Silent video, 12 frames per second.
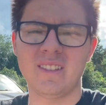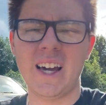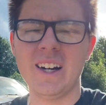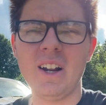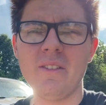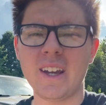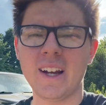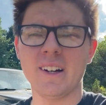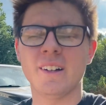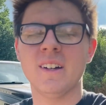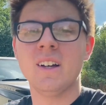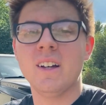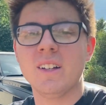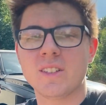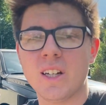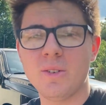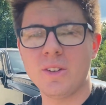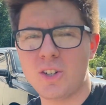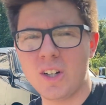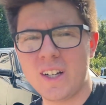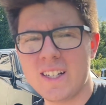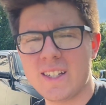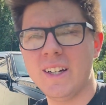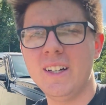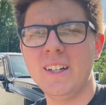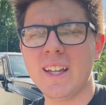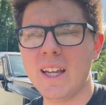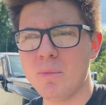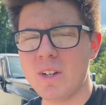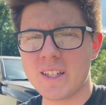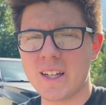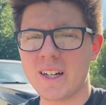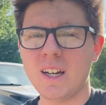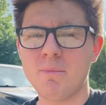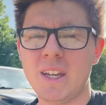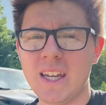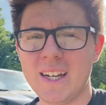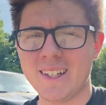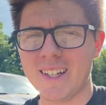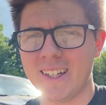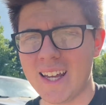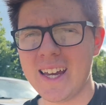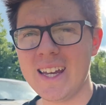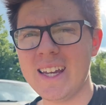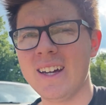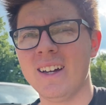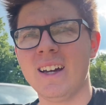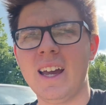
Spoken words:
I don't even care. So the truck is done. Emery's gonna come get it today.